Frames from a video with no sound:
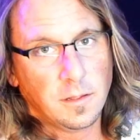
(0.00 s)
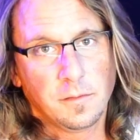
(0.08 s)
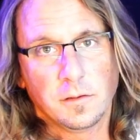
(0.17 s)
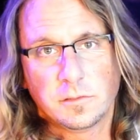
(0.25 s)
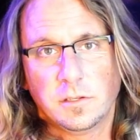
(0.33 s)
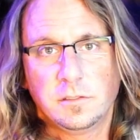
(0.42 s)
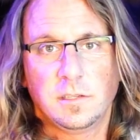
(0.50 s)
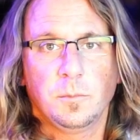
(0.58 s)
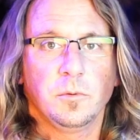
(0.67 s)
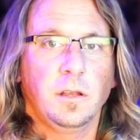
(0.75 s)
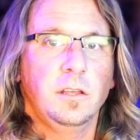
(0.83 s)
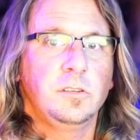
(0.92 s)
there's good
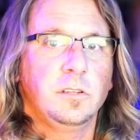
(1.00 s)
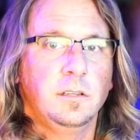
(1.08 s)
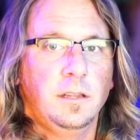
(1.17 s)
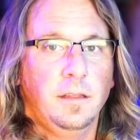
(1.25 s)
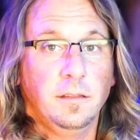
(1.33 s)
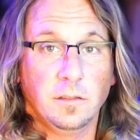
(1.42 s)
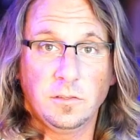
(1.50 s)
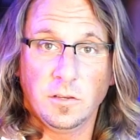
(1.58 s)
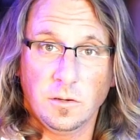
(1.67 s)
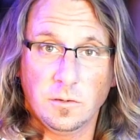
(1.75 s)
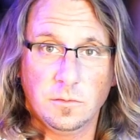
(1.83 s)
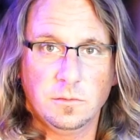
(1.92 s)
separation in the
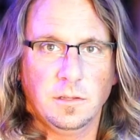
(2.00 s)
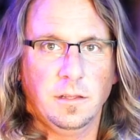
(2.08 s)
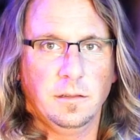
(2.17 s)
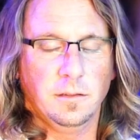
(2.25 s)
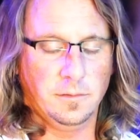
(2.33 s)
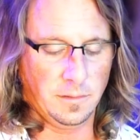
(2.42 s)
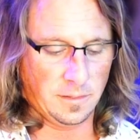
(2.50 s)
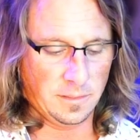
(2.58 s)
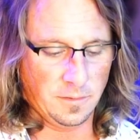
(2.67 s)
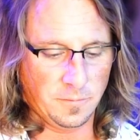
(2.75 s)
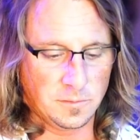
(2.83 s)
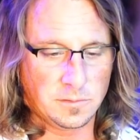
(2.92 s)
tone and a
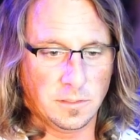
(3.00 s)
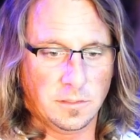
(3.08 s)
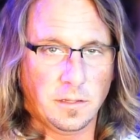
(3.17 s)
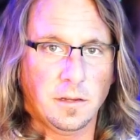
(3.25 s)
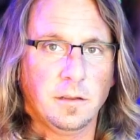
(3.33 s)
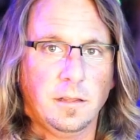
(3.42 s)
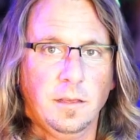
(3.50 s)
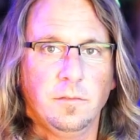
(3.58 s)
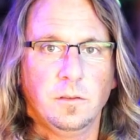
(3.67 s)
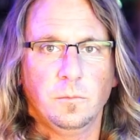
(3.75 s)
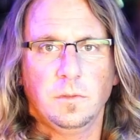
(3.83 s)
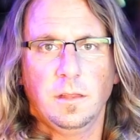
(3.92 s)
difference in clarity
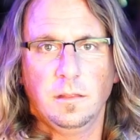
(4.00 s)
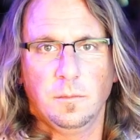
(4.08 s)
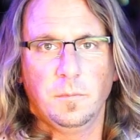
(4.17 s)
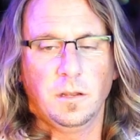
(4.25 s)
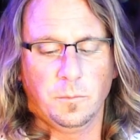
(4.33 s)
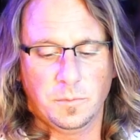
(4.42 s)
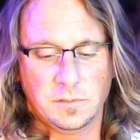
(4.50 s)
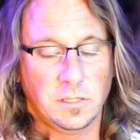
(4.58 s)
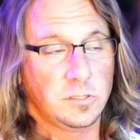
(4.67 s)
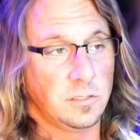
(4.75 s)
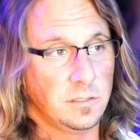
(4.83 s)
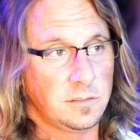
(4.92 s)
even in the middle
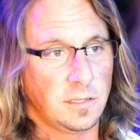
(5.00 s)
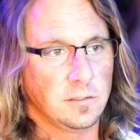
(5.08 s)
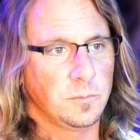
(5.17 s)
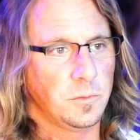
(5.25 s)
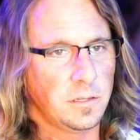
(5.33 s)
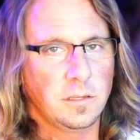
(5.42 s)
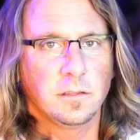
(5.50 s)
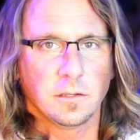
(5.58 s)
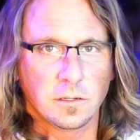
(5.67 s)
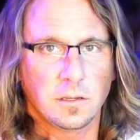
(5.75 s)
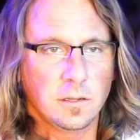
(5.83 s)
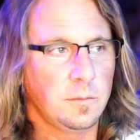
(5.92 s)
position. It sounds pretty good. They're
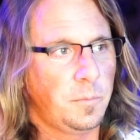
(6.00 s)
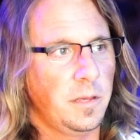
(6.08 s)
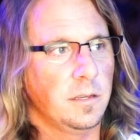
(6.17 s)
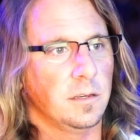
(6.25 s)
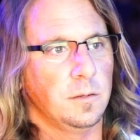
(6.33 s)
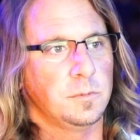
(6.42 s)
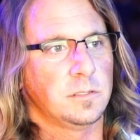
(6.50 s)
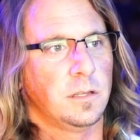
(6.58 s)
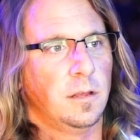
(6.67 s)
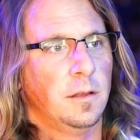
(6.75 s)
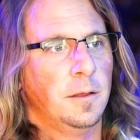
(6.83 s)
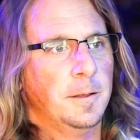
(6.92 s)
good pickups.
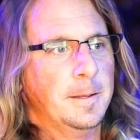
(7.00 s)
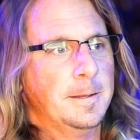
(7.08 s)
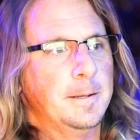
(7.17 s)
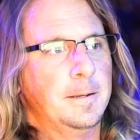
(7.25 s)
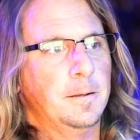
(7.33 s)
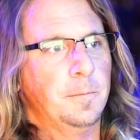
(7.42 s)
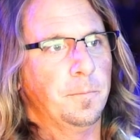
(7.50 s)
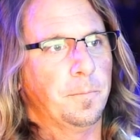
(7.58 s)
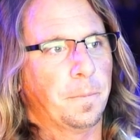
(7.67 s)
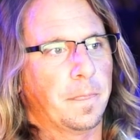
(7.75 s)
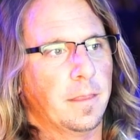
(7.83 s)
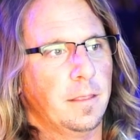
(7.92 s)

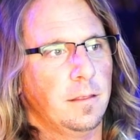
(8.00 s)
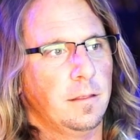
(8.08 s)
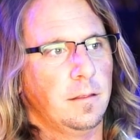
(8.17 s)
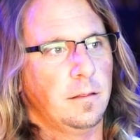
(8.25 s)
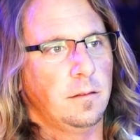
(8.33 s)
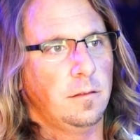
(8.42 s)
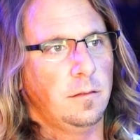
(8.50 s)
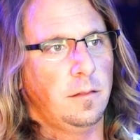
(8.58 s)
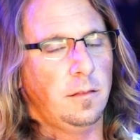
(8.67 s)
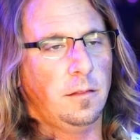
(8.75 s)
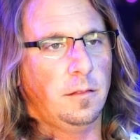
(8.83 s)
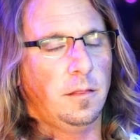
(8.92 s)

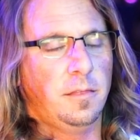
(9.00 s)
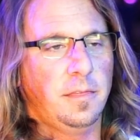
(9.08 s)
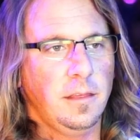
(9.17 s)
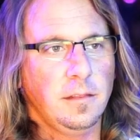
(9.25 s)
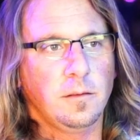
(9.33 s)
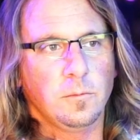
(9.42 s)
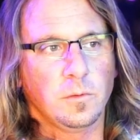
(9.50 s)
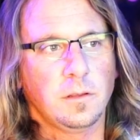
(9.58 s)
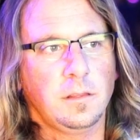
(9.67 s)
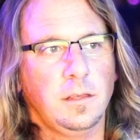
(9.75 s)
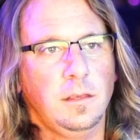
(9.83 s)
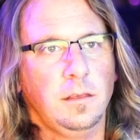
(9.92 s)
The thing that
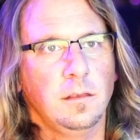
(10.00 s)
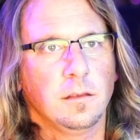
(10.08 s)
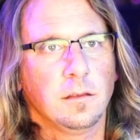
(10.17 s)
really